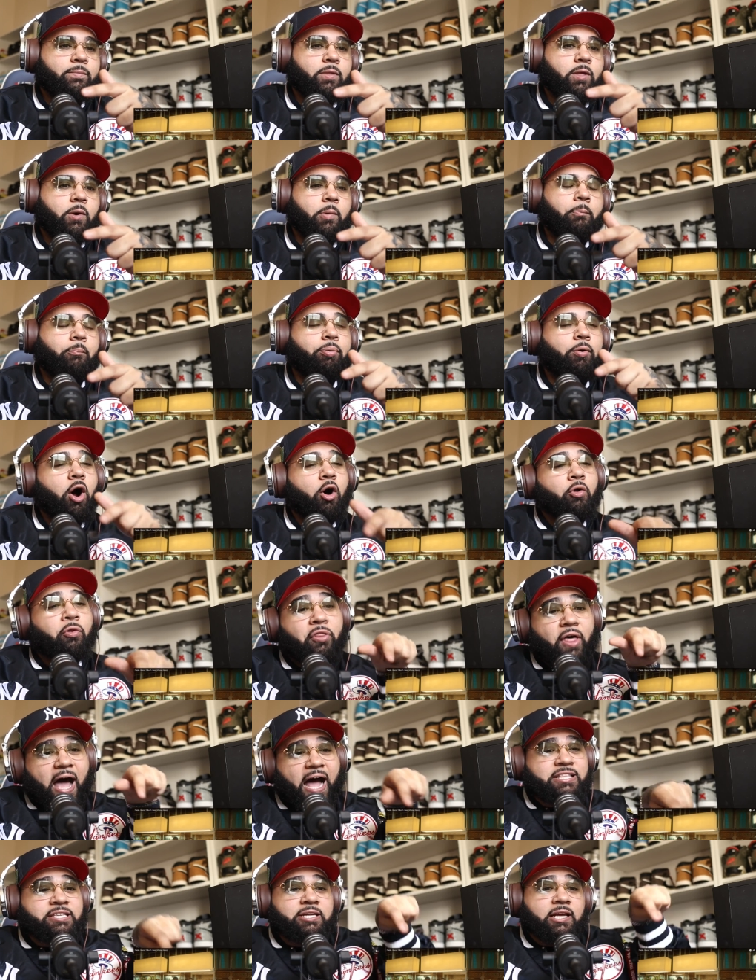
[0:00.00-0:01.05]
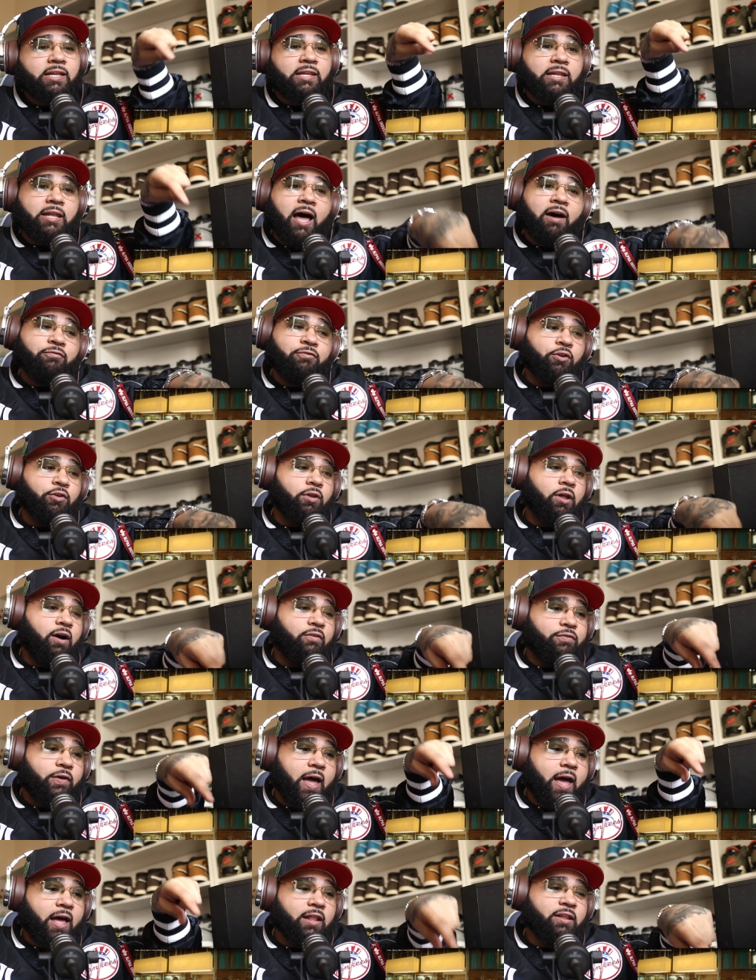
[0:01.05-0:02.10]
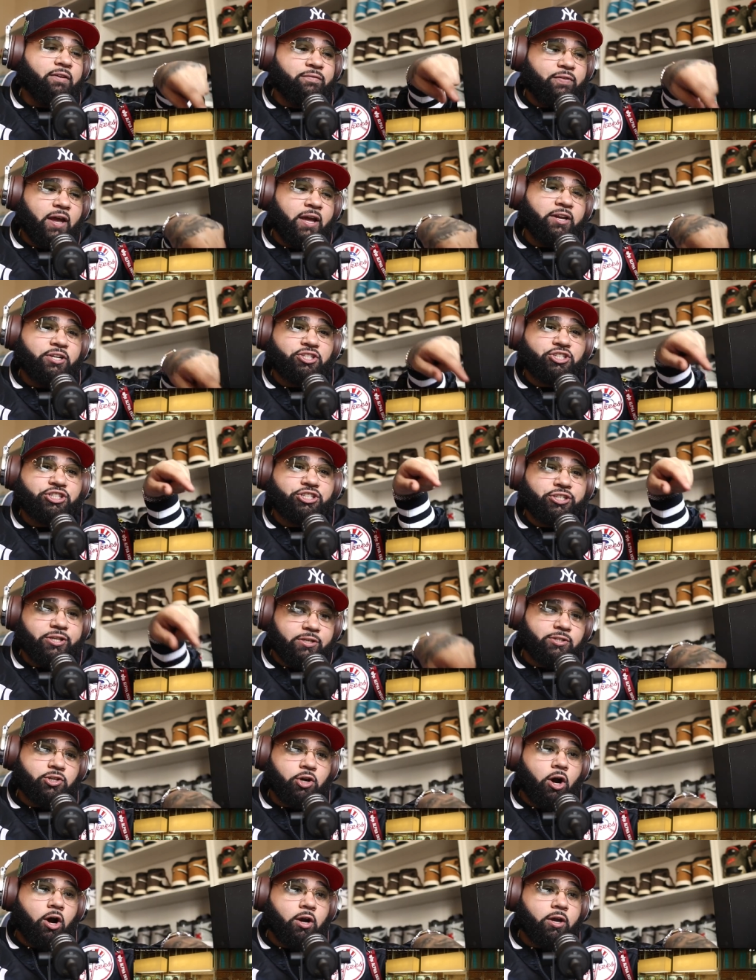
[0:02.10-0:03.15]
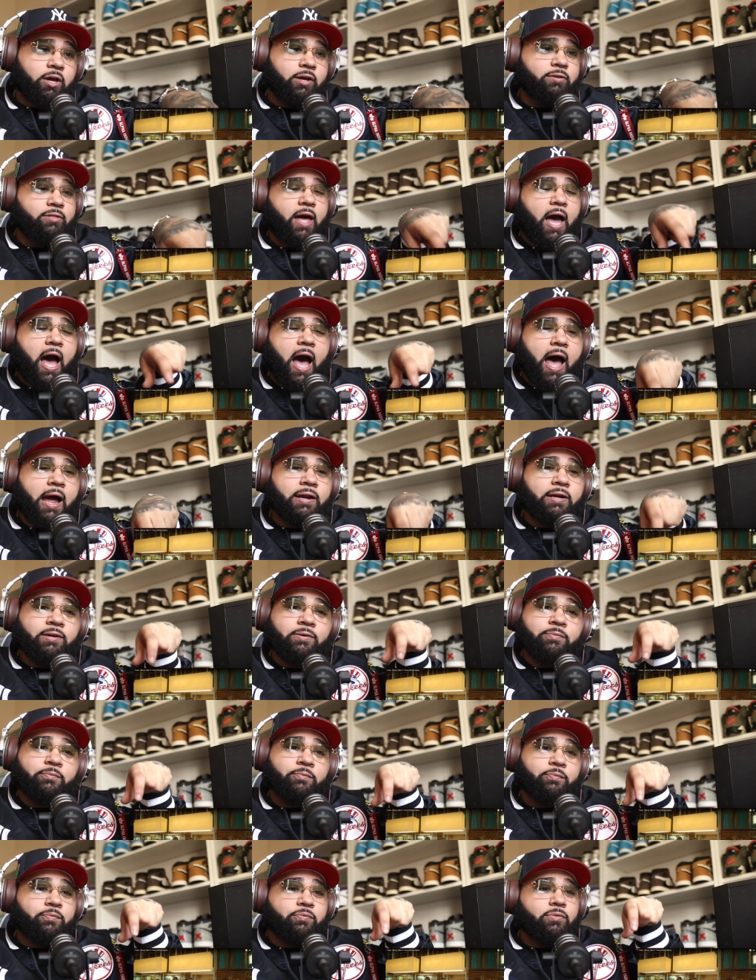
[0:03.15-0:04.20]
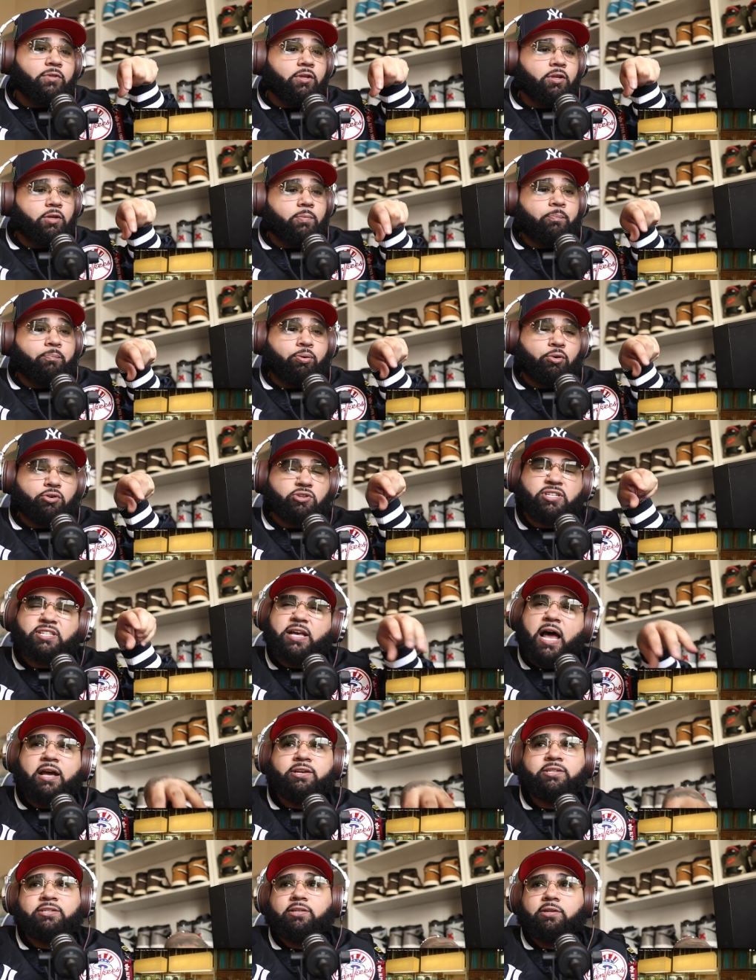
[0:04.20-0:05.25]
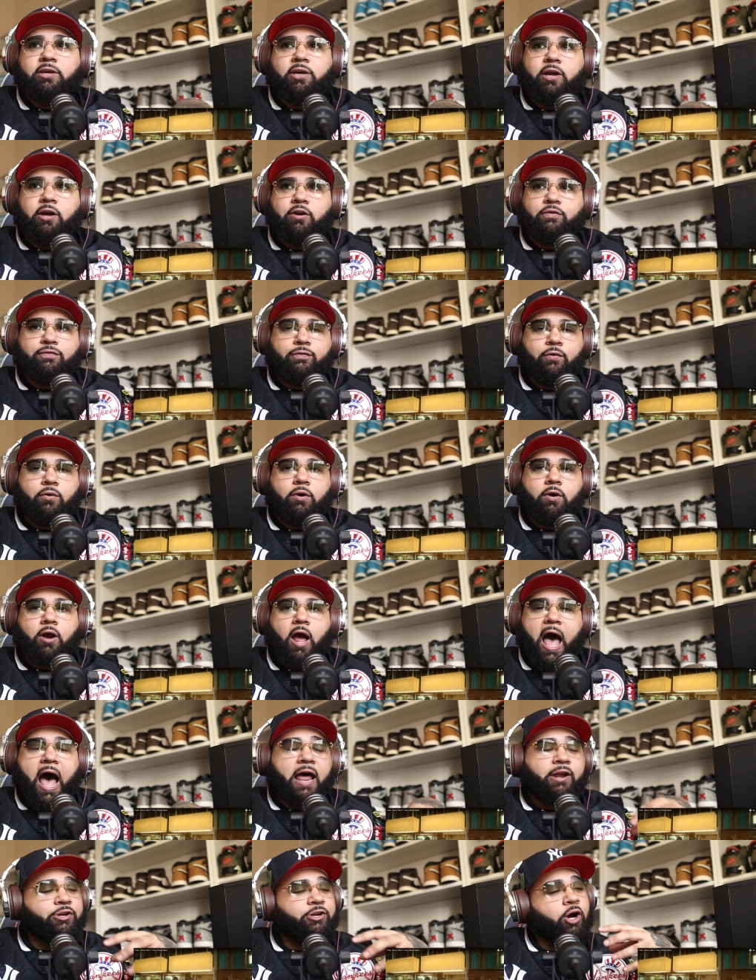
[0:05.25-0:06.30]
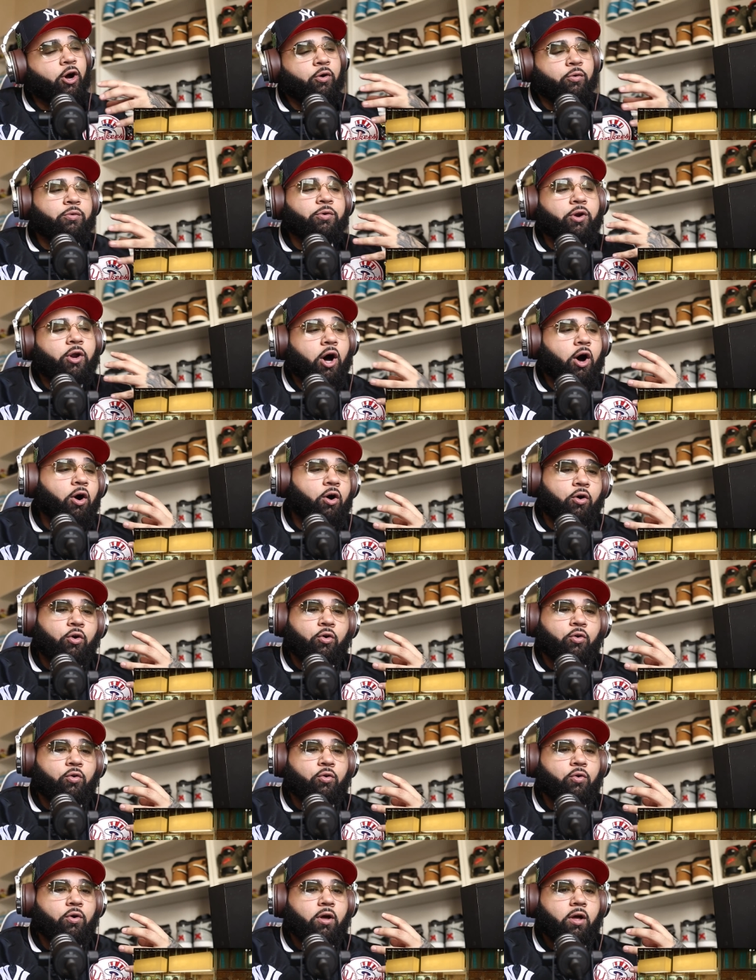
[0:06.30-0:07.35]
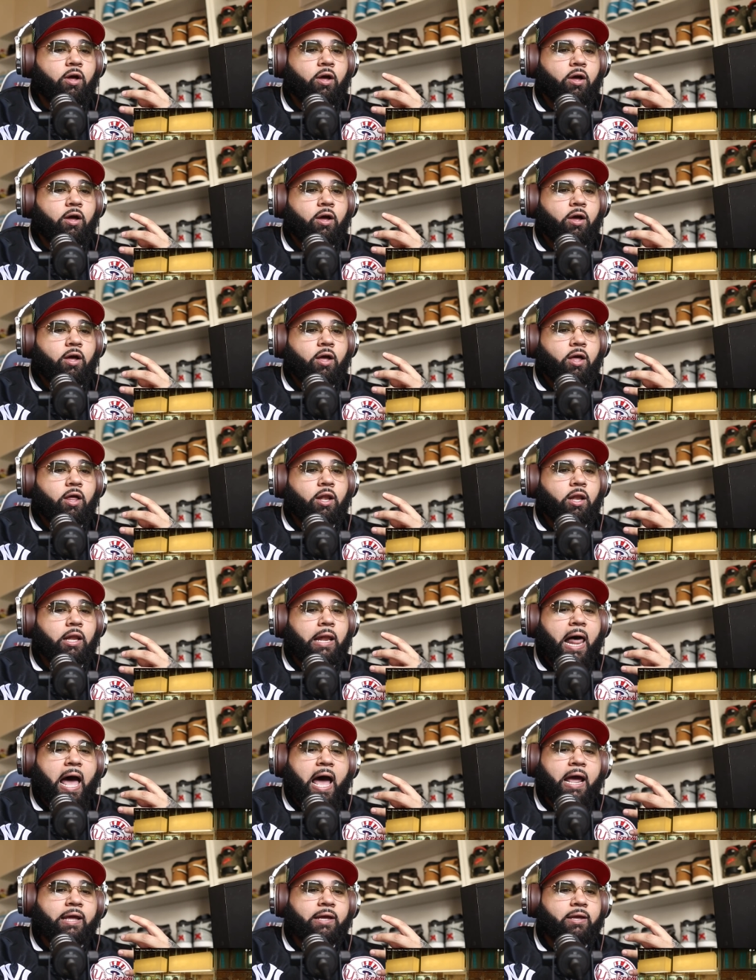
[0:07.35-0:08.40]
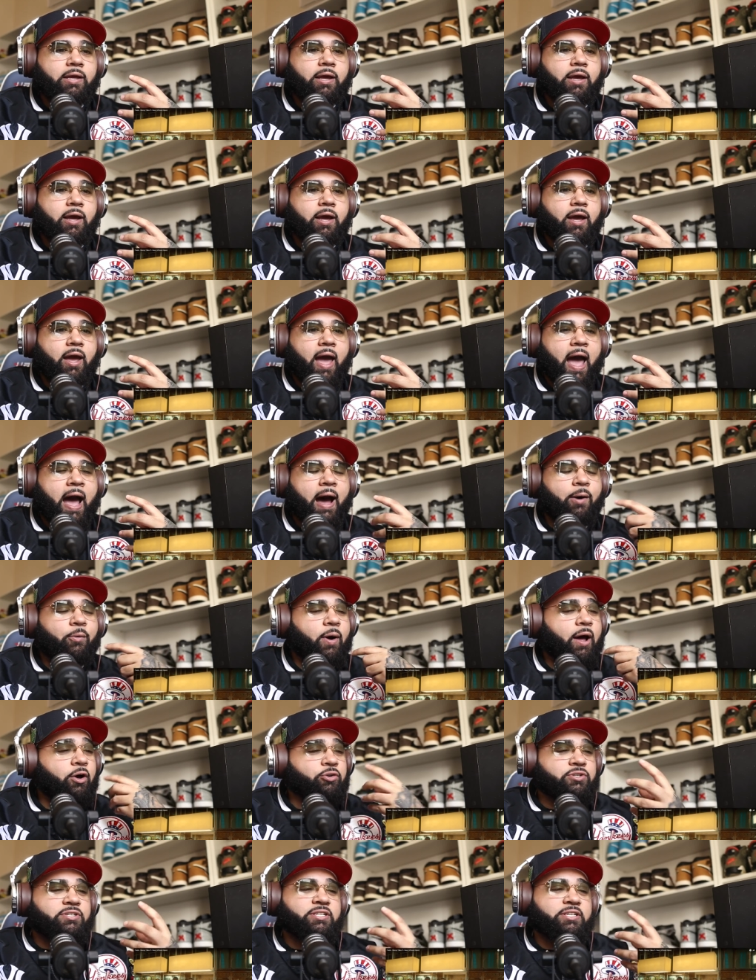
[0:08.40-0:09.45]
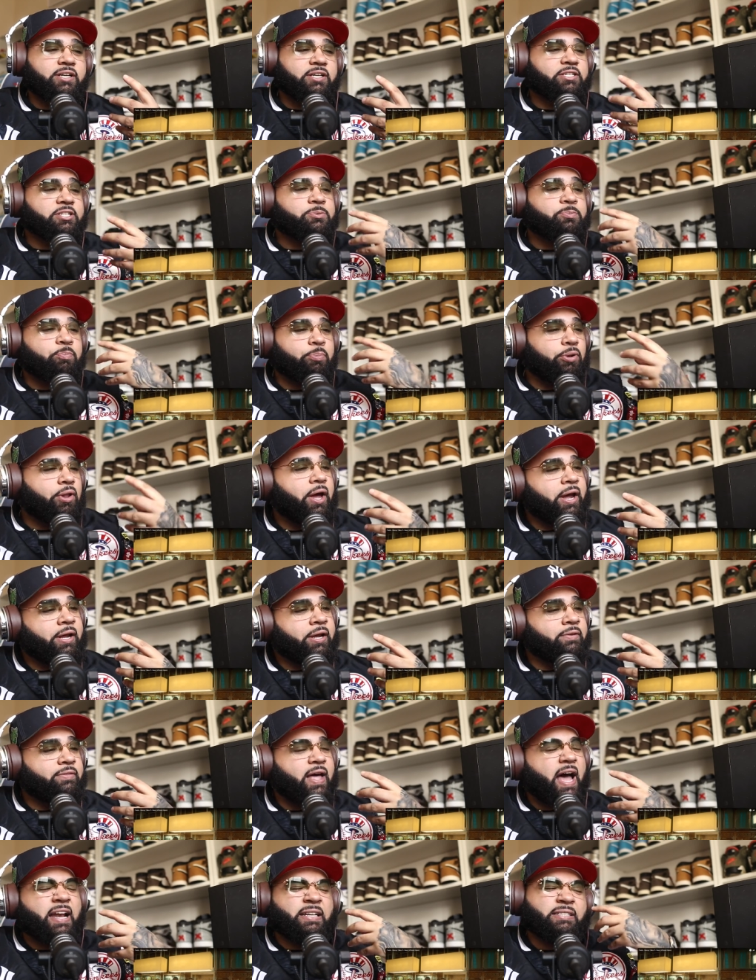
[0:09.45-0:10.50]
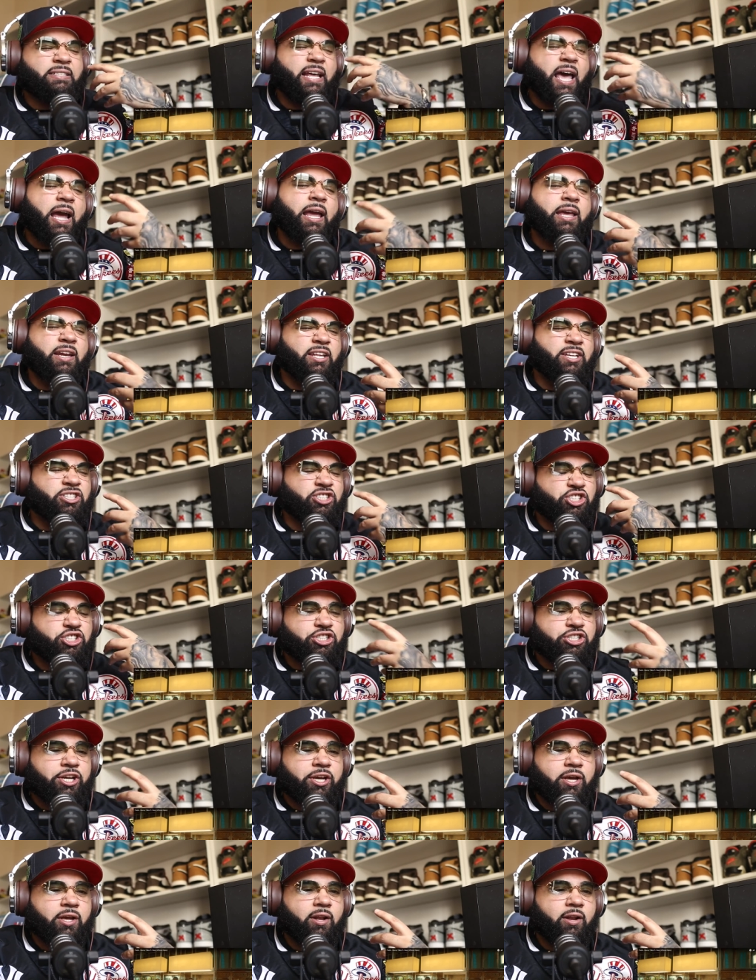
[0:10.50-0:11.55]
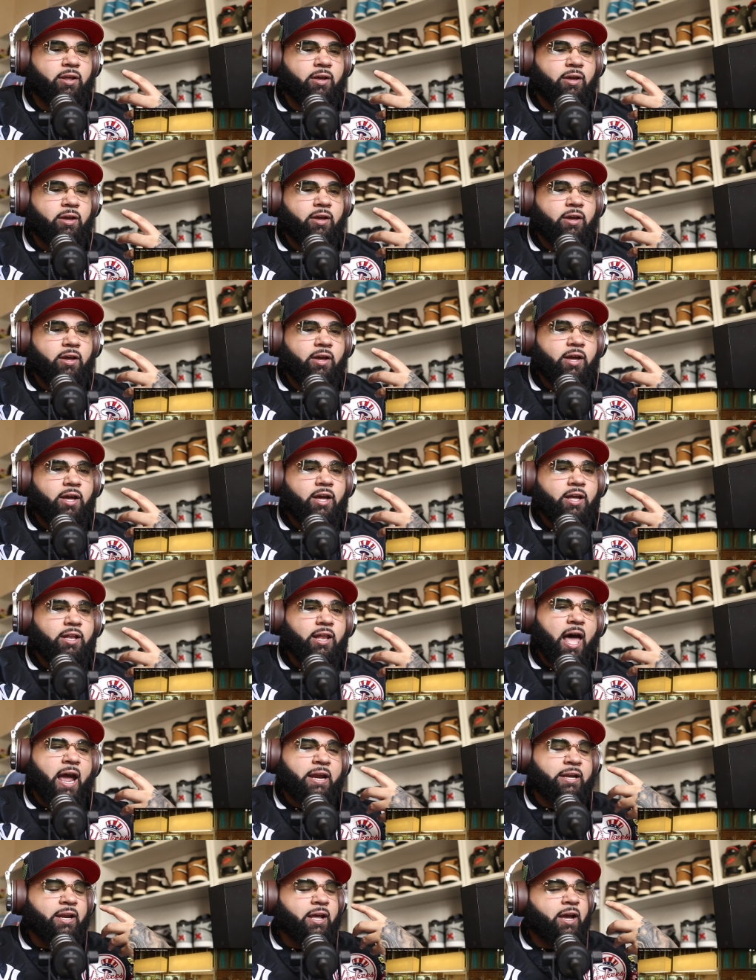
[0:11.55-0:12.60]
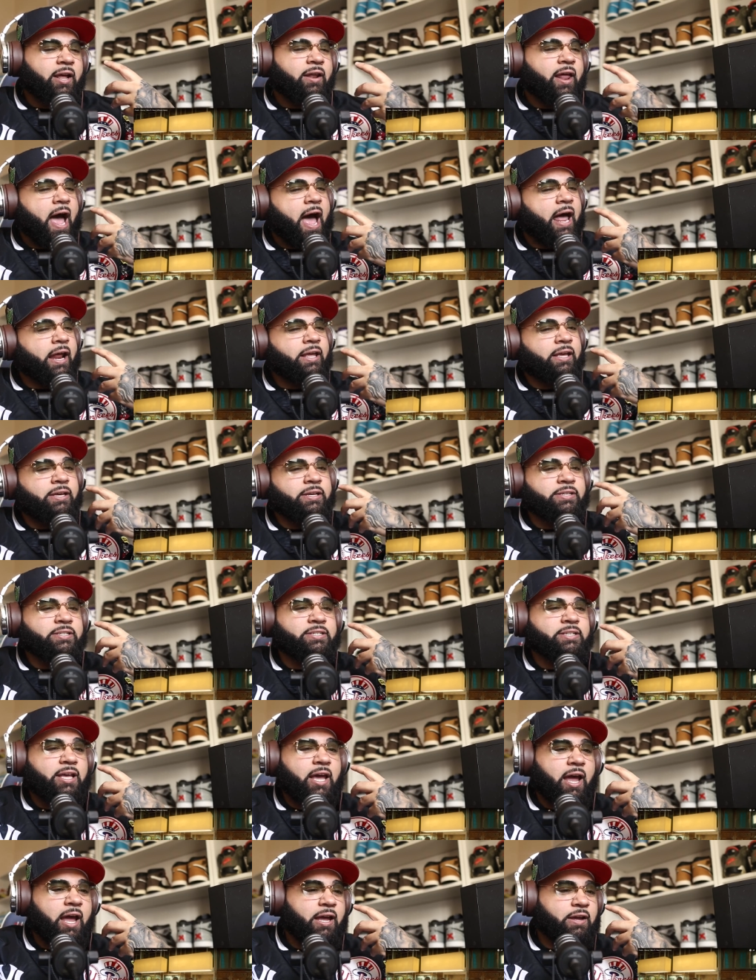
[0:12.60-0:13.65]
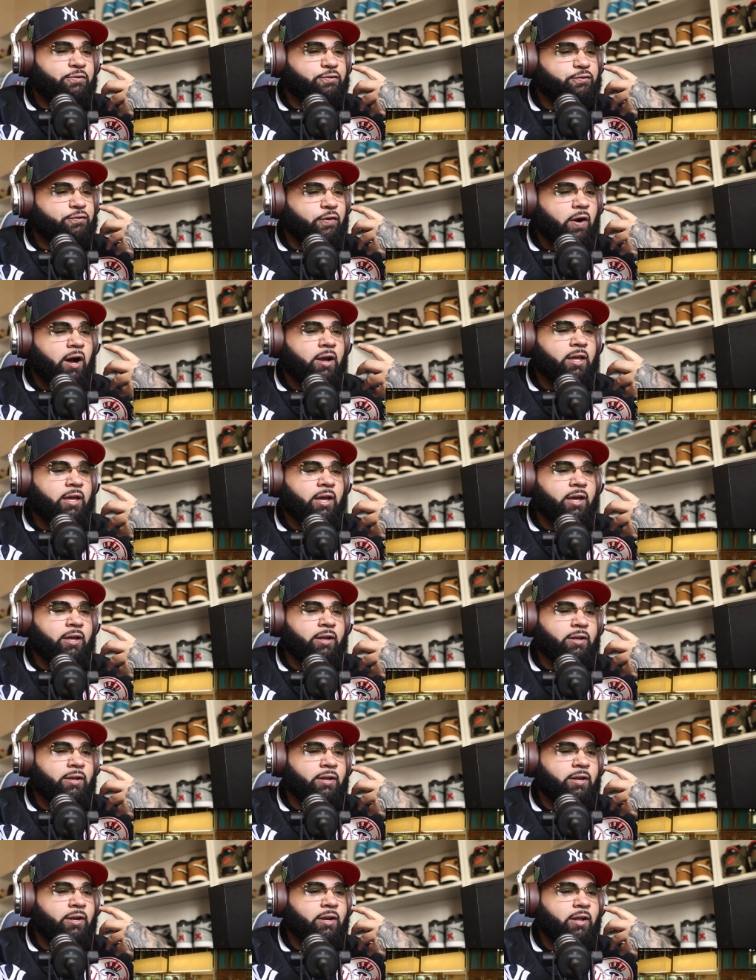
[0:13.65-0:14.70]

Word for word: Bro, that's a level of elevated shit talking that I am precisely here for. I don't know like how else to explain that decadent shit. Like nigga, that is a fucking